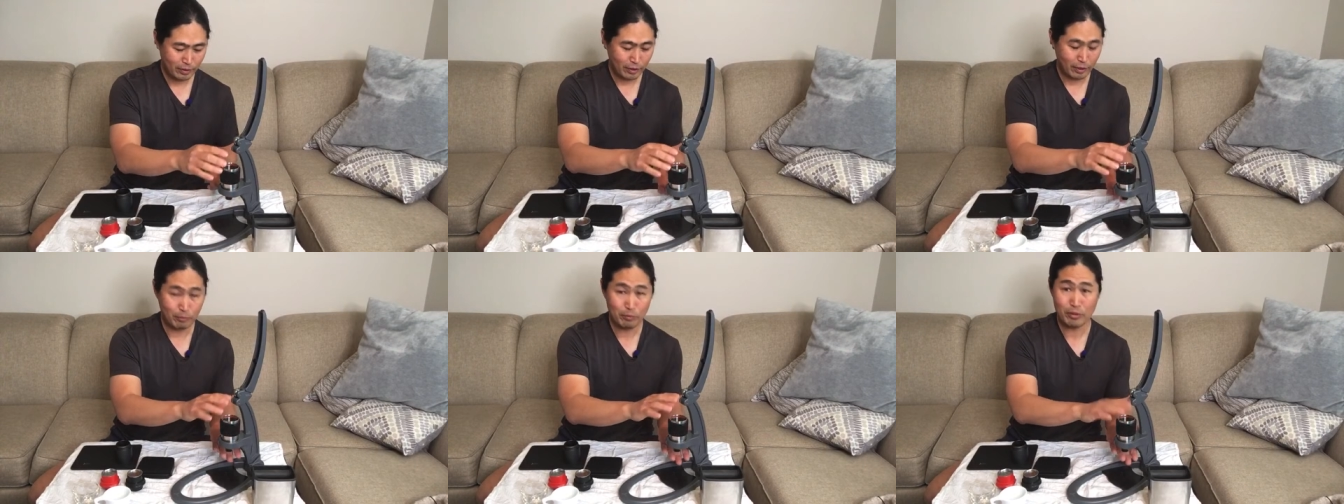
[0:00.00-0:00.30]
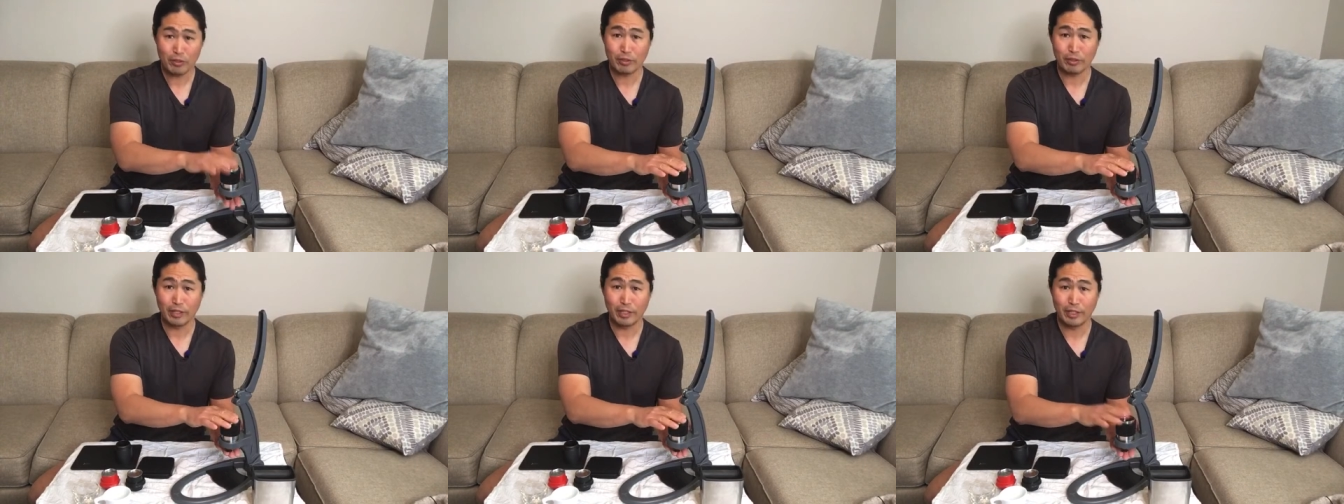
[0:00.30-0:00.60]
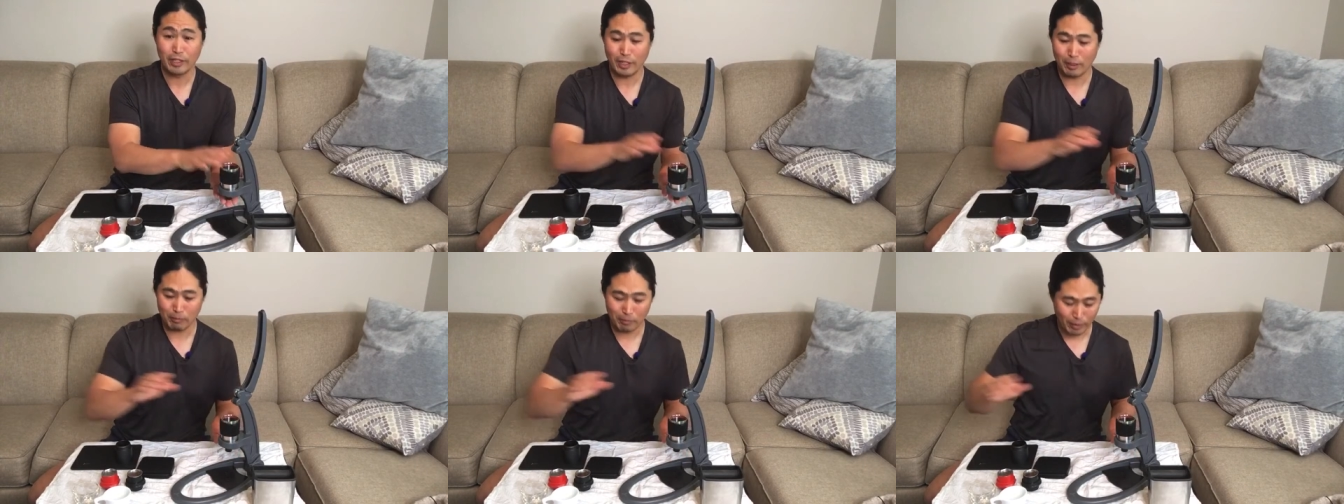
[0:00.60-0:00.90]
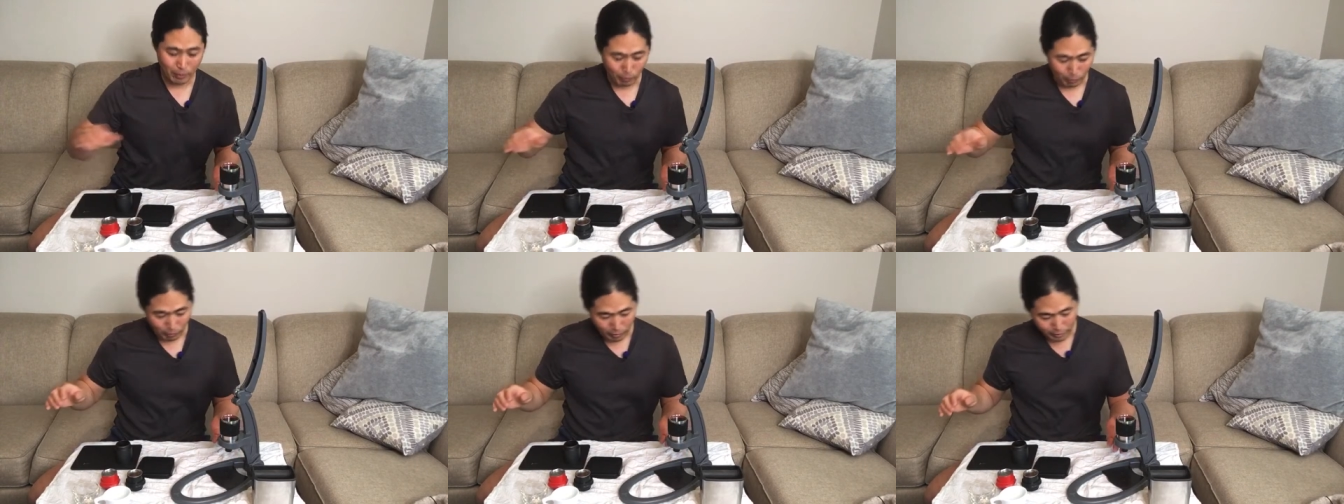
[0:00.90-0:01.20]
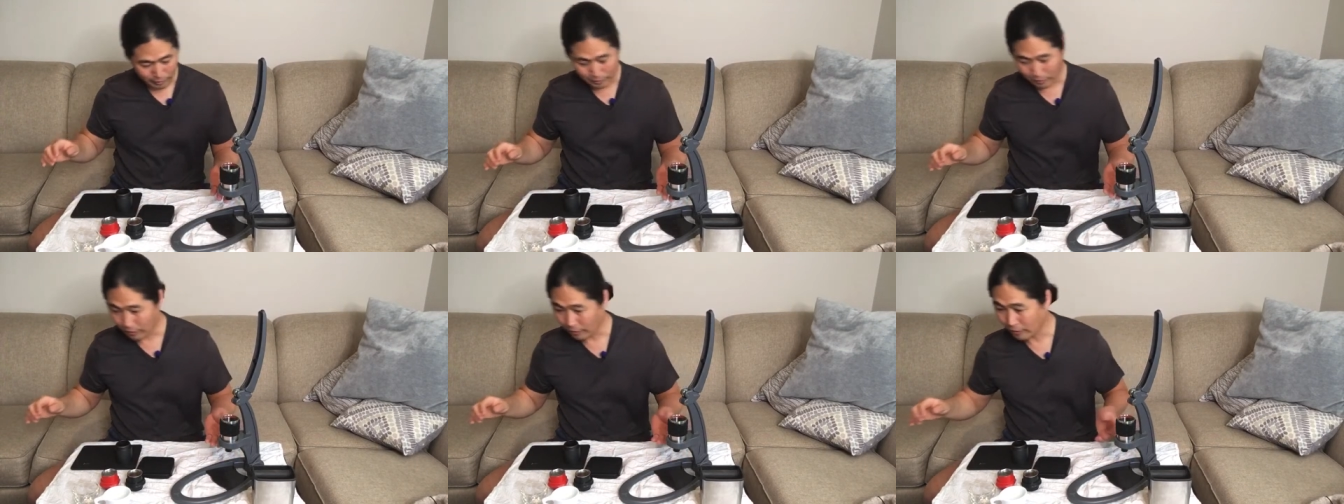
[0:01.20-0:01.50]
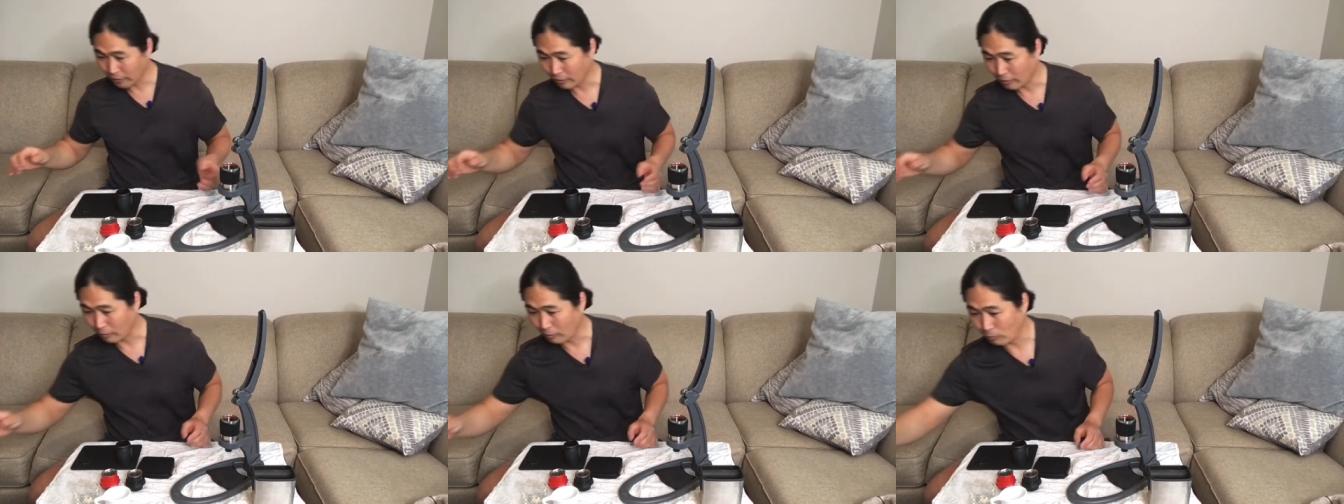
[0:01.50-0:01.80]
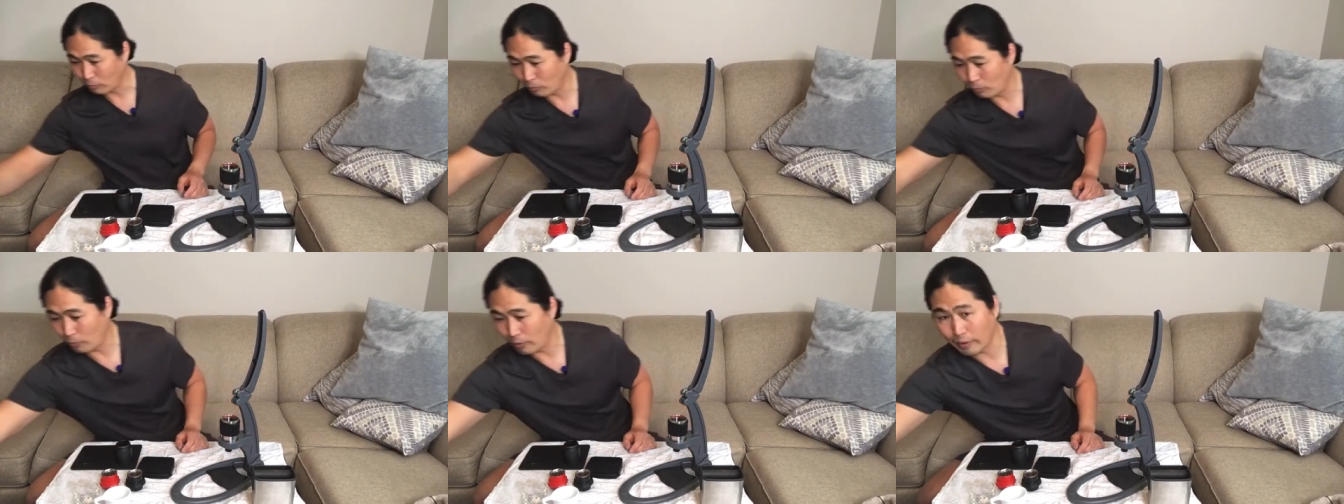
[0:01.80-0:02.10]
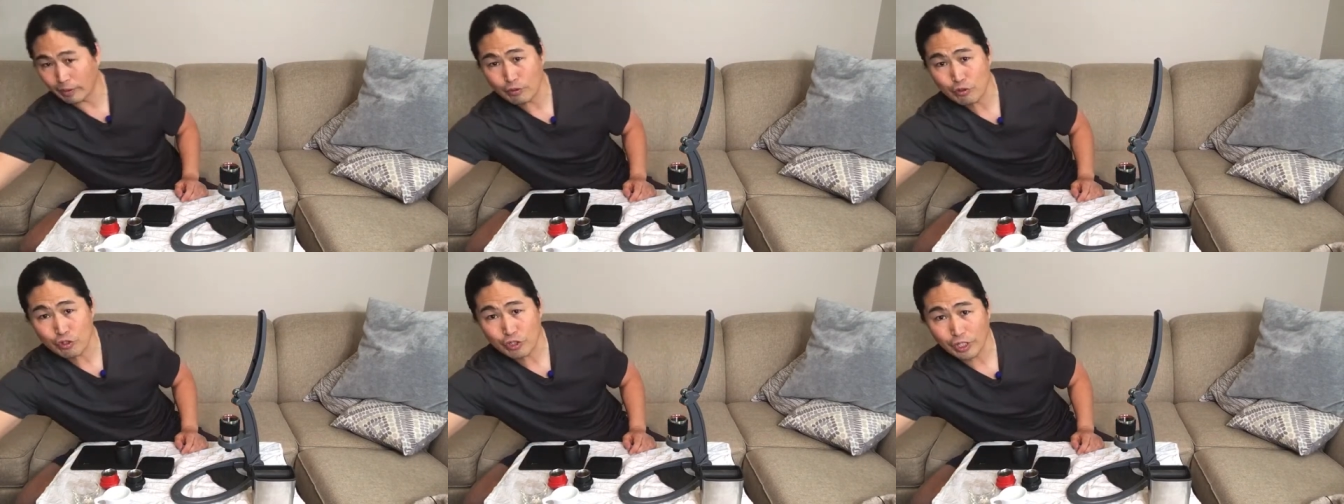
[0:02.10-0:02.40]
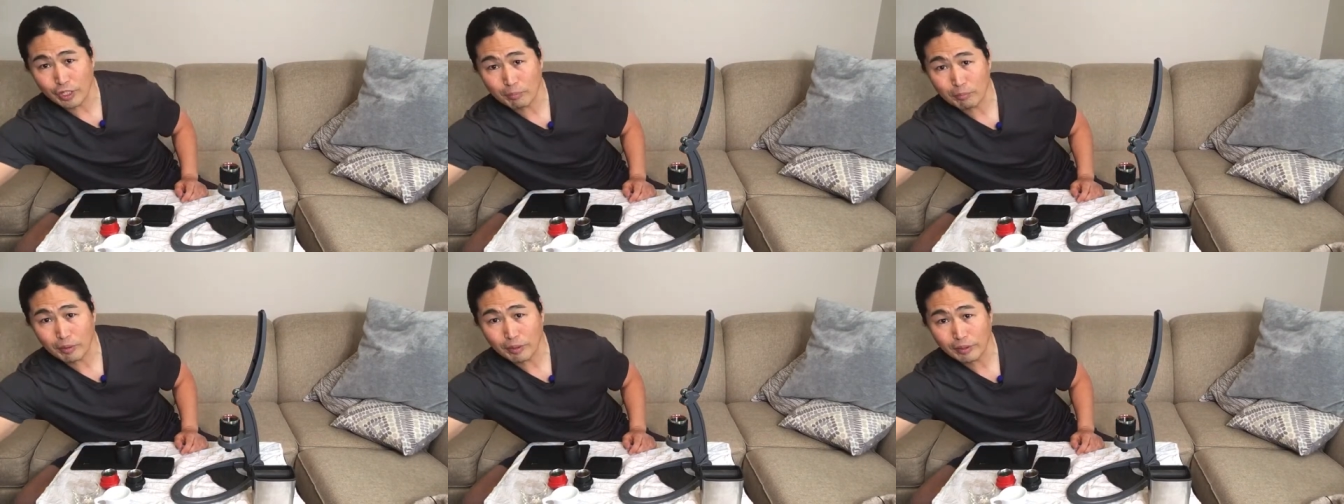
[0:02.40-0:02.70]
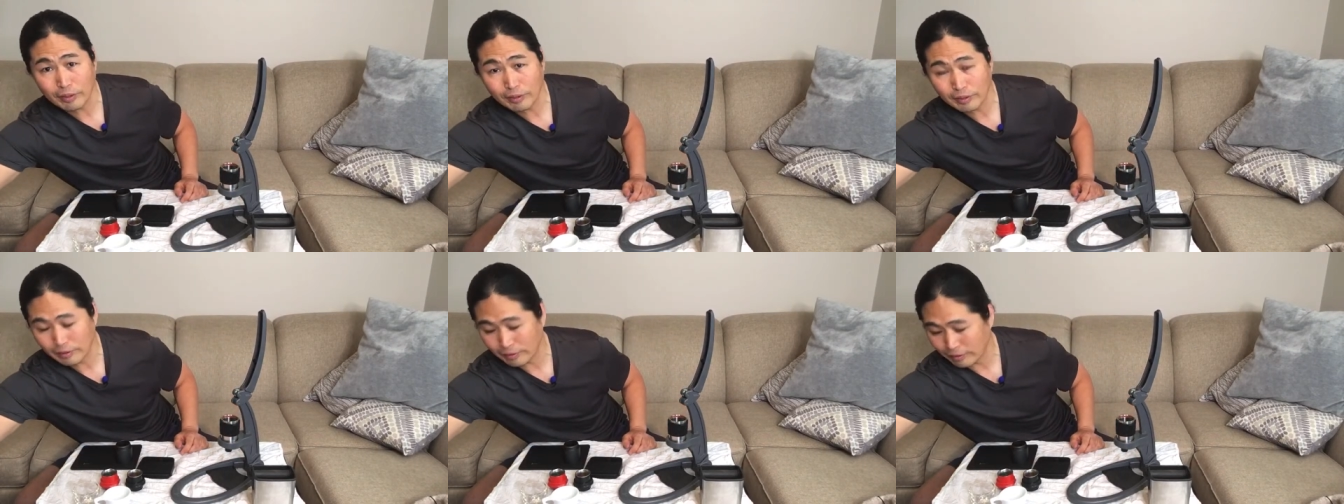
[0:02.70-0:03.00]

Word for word: I'm just gonna heat up my water, water chamber.